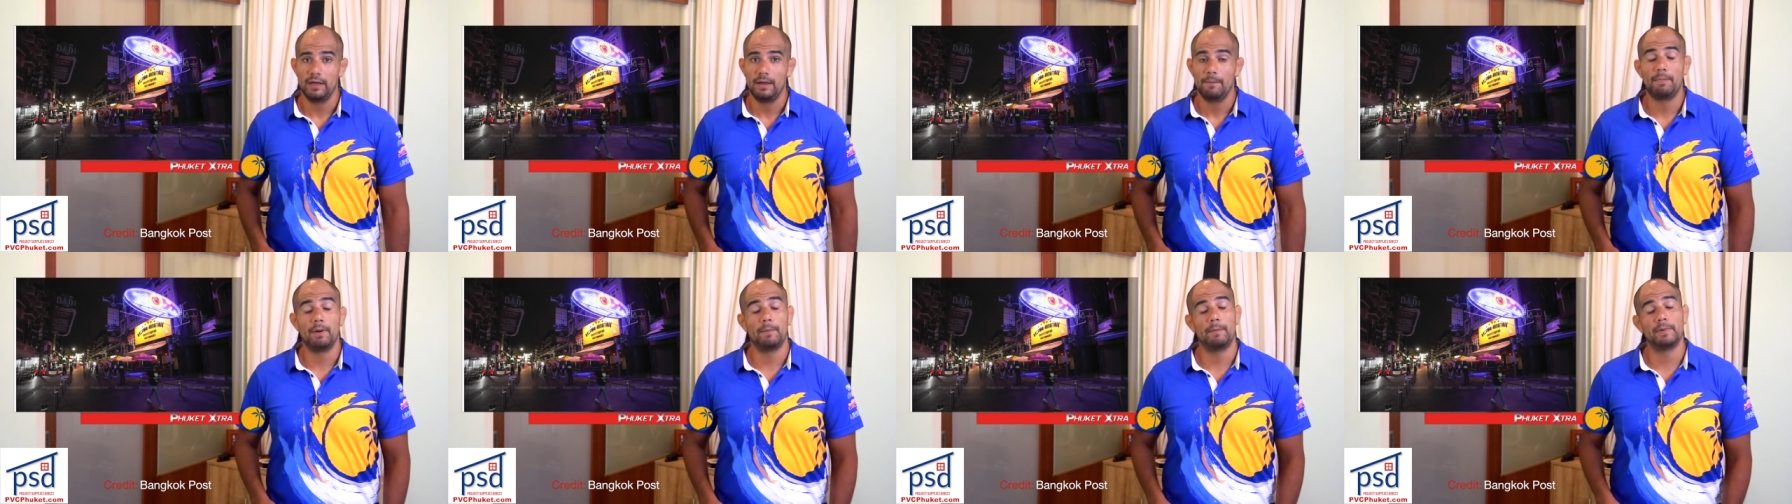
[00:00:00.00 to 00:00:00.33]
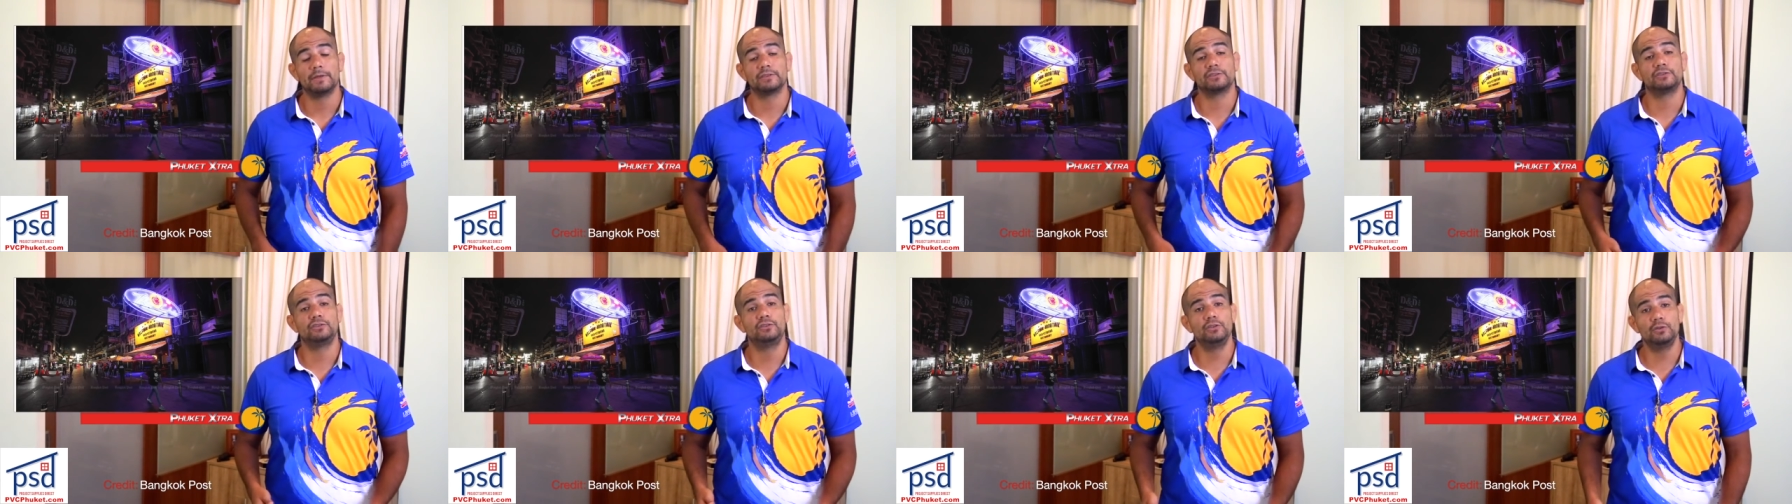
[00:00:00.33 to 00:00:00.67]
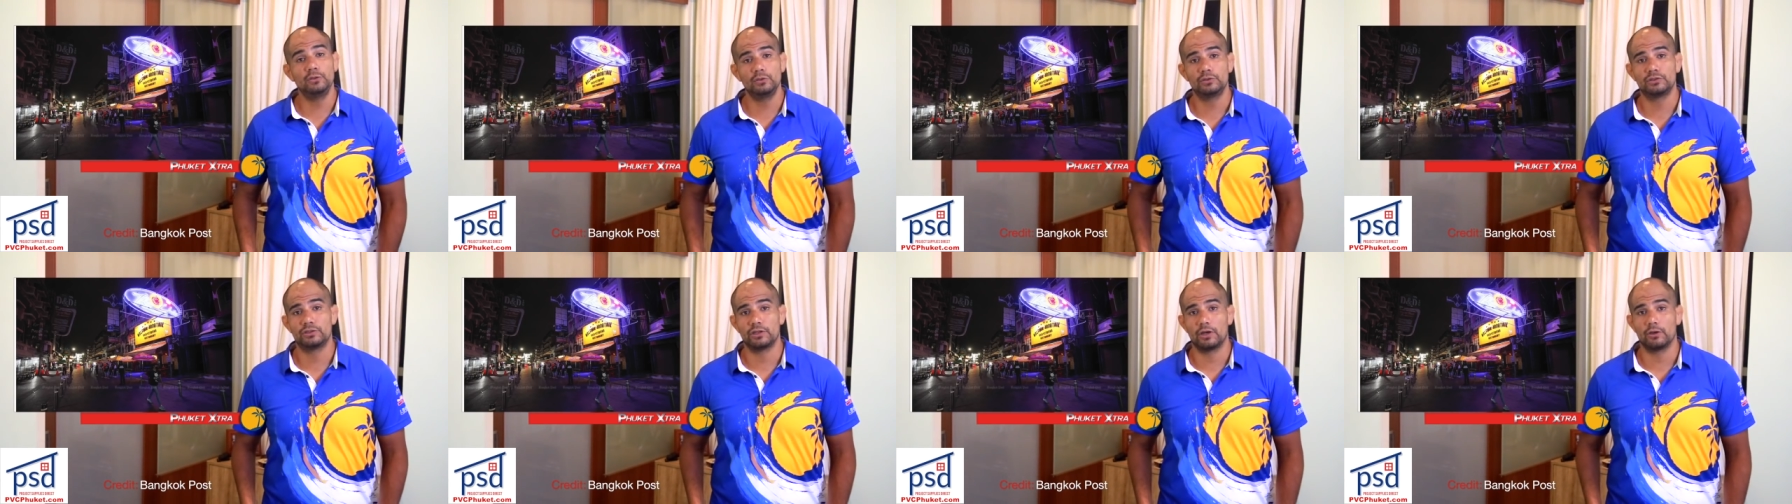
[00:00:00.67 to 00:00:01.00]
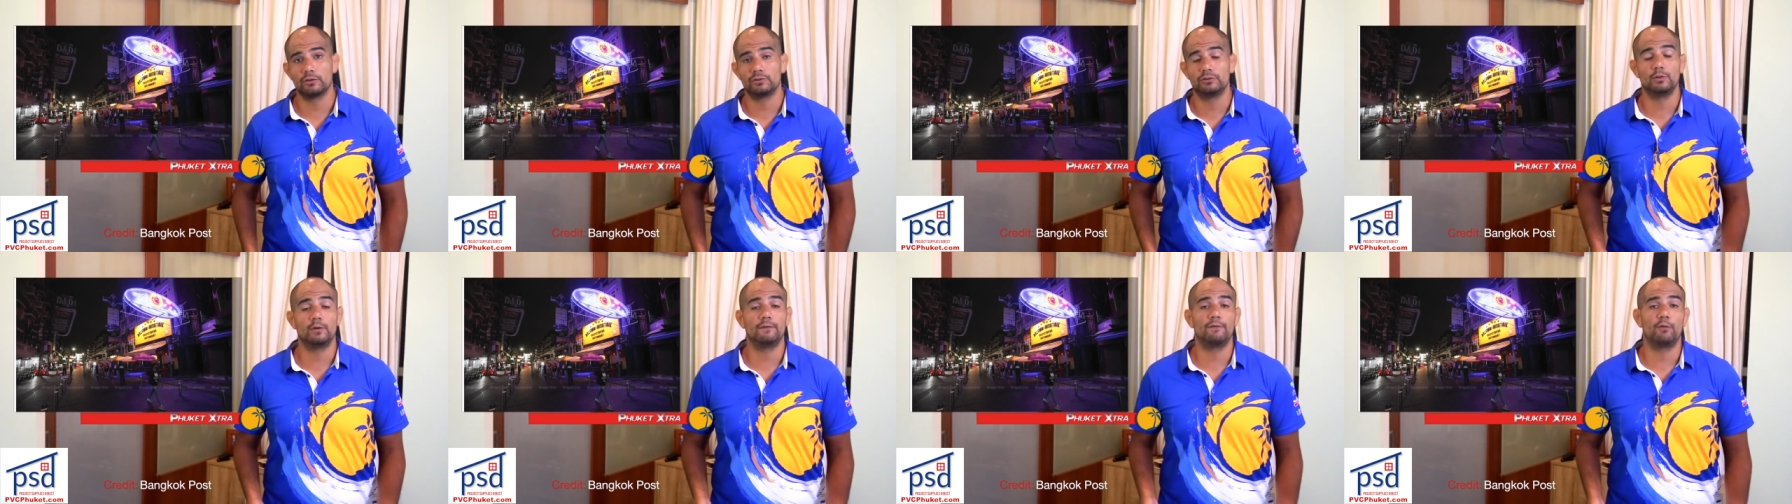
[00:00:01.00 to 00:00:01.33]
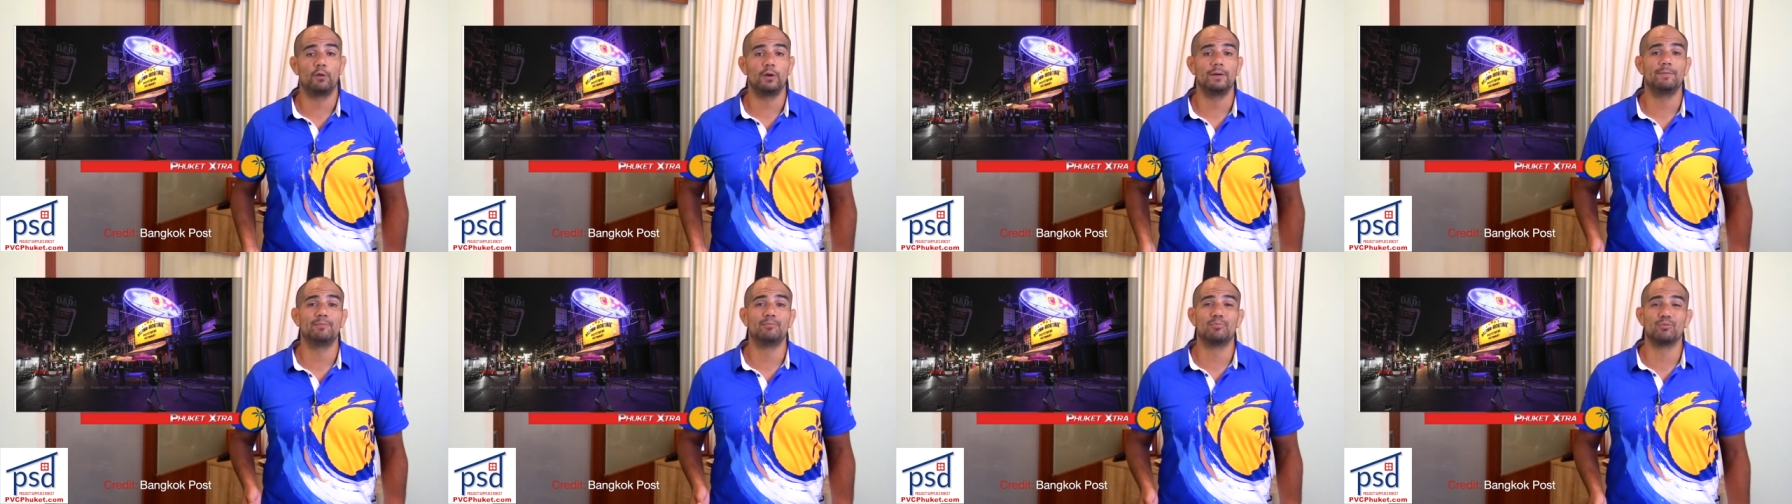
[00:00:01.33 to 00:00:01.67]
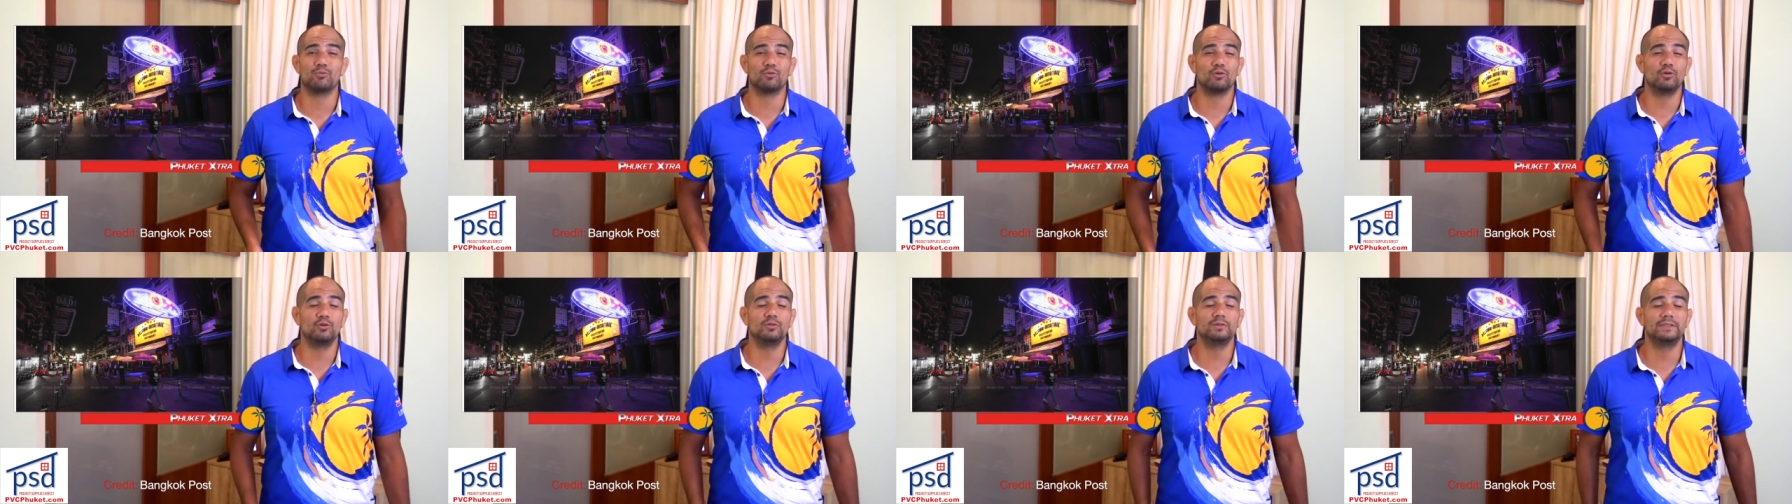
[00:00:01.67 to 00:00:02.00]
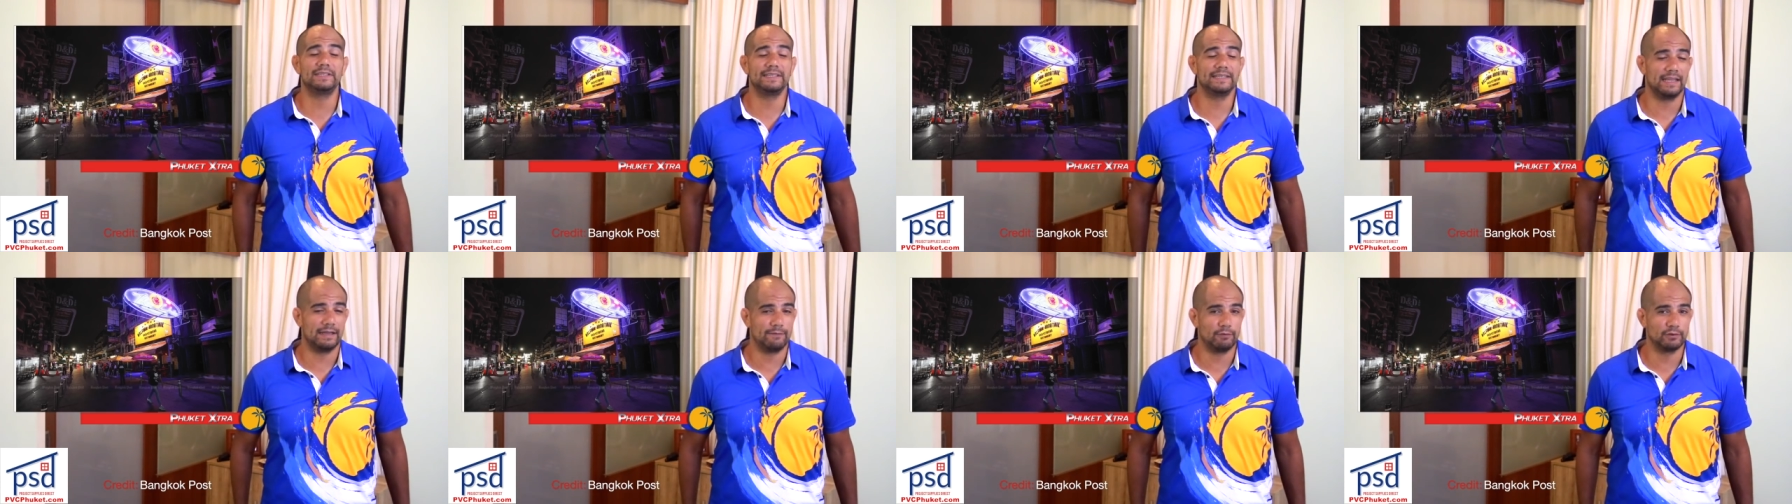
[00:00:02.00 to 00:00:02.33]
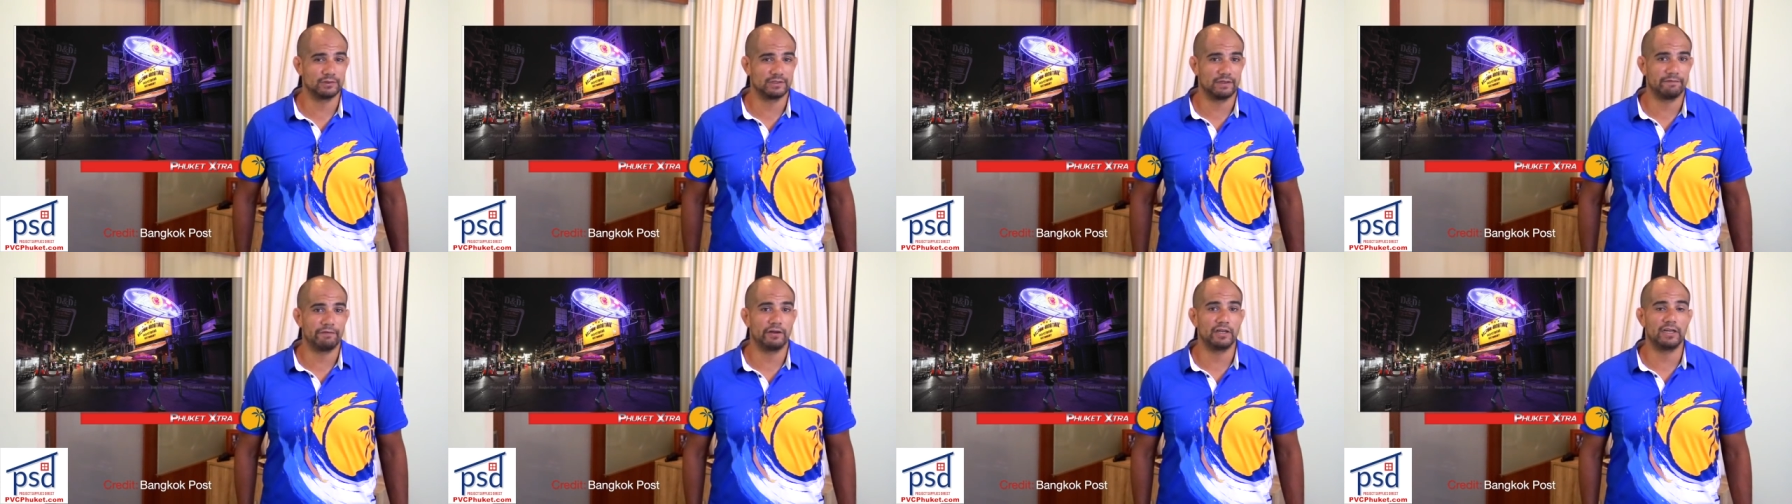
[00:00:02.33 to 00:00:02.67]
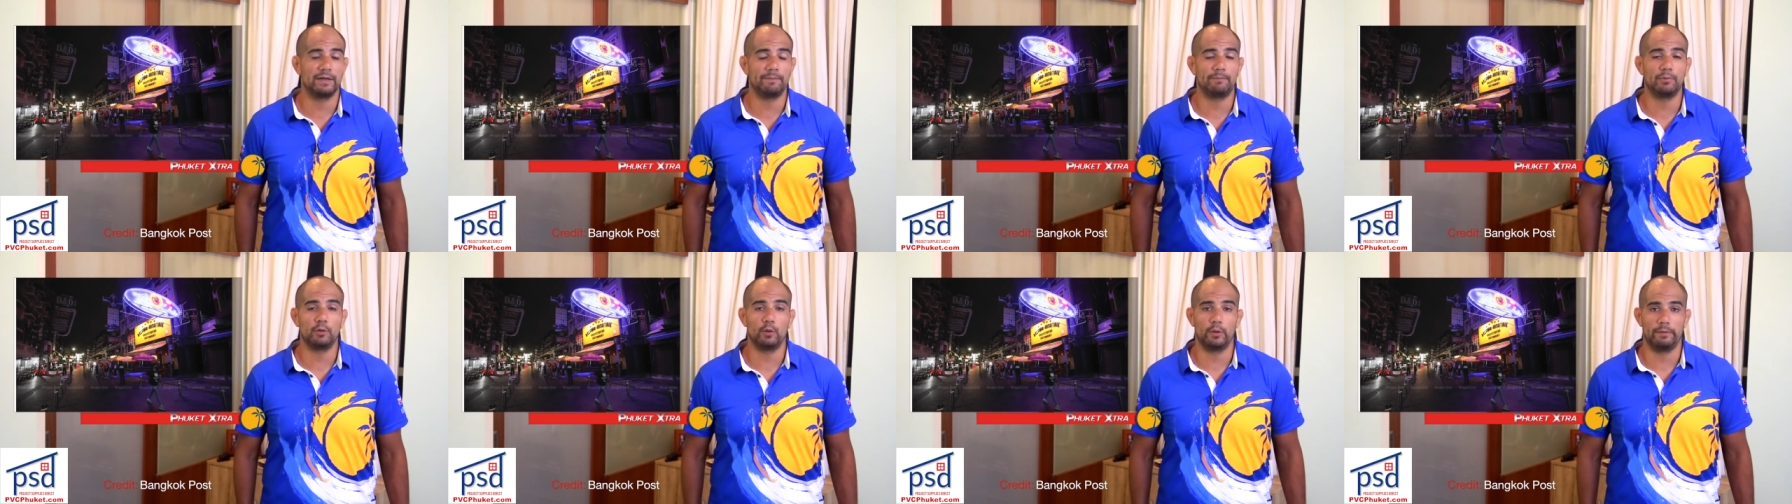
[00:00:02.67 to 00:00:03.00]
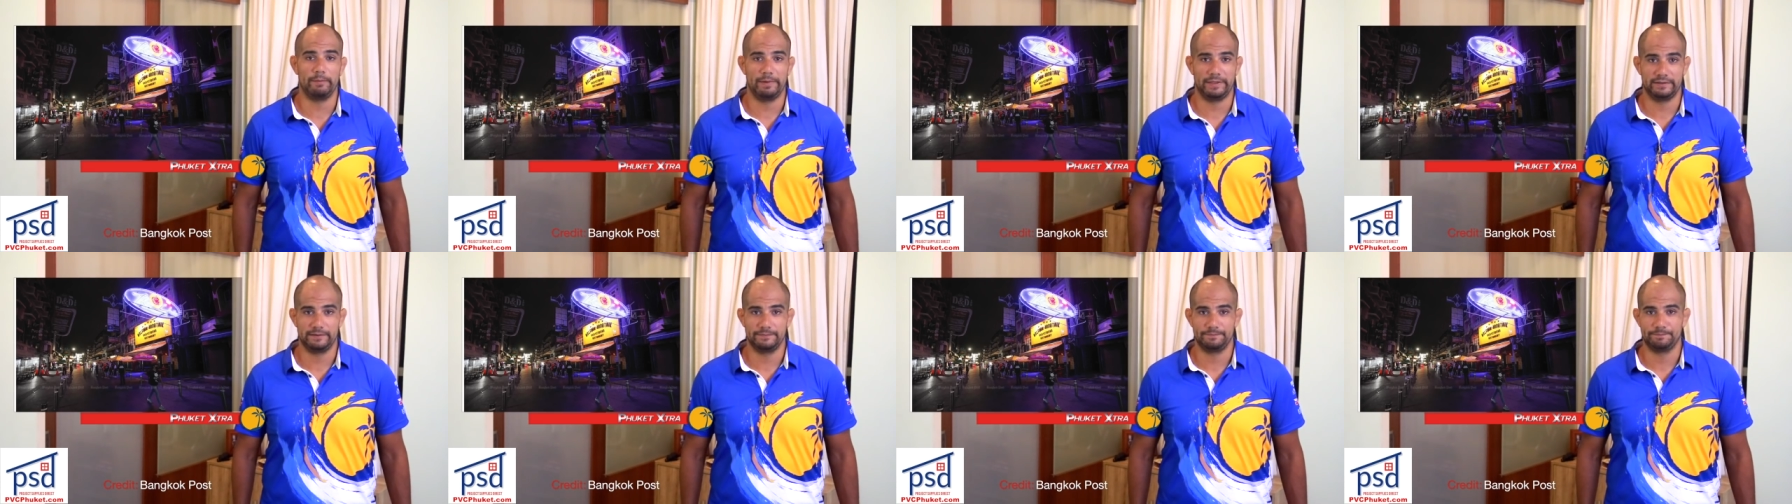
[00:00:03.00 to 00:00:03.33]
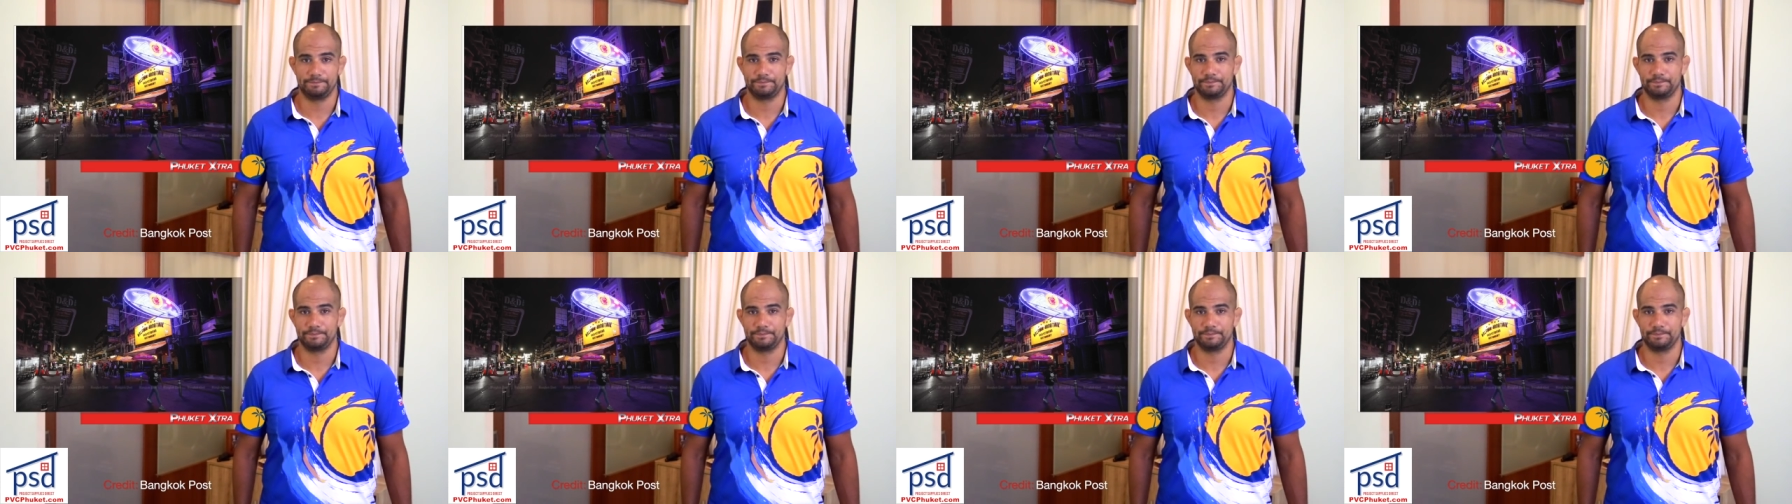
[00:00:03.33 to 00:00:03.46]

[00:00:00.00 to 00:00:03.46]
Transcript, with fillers: but must do so to avoid bruising levels of unemployment.